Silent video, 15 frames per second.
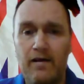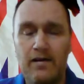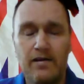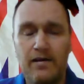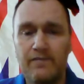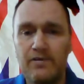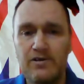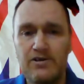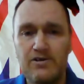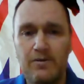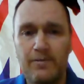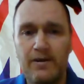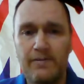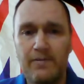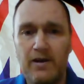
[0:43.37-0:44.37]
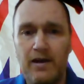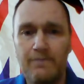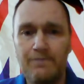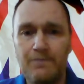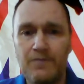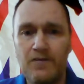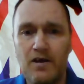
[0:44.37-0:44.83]
I've got to keep going.
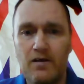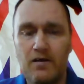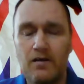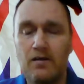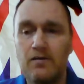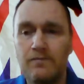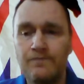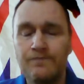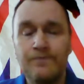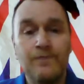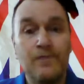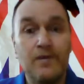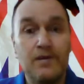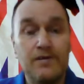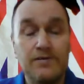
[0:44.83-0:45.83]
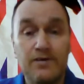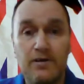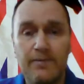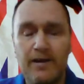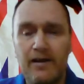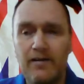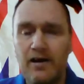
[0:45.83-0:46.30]
Sorry
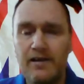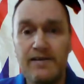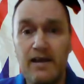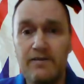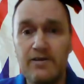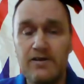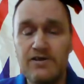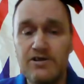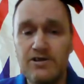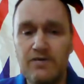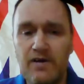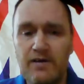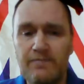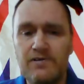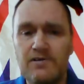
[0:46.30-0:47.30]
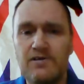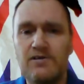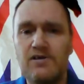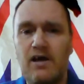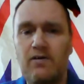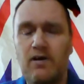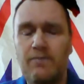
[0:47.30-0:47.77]
about that. I don't use a script,
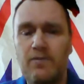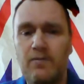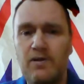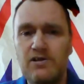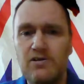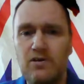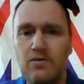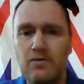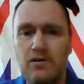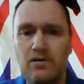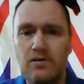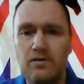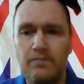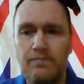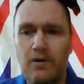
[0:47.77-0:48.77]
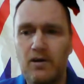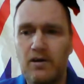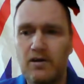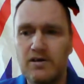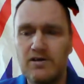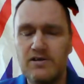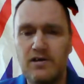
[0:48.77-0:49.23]
so I probably talk
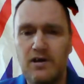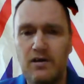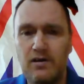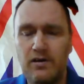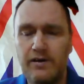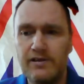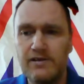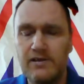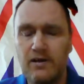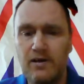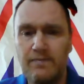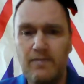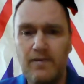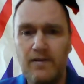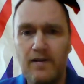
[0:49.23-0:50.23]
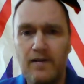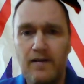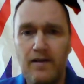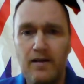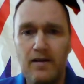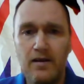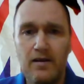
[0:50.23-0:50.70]
bollocks a lot of the time.
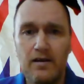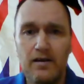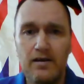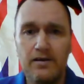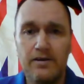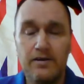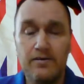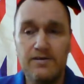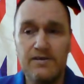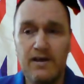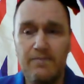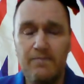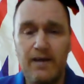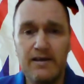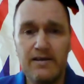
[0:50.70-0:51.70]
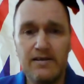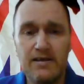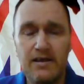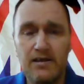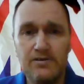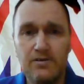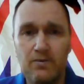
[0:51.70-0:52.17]
Some may say I
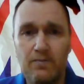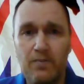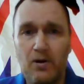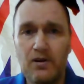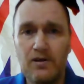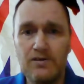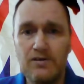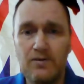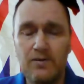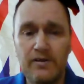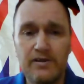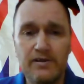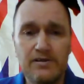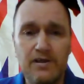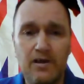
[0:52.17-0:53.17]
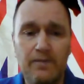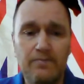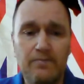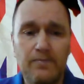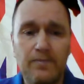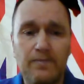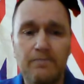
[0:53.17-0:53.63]
talk bollocks all of the time,
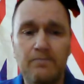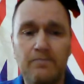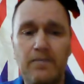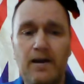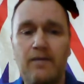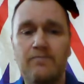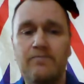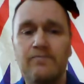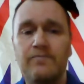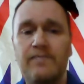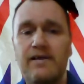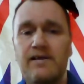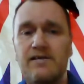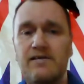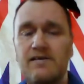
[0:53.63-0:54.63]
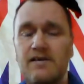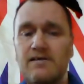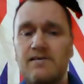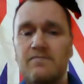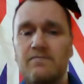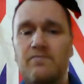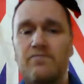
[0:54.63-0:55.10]
but there's a
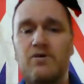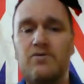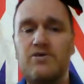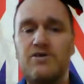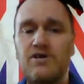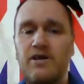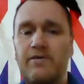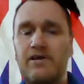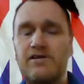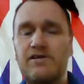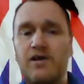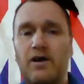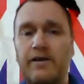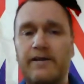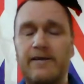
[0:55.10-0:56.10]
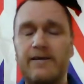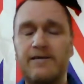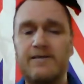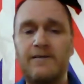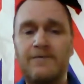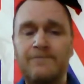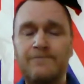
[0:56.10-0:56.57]
real serious side of this.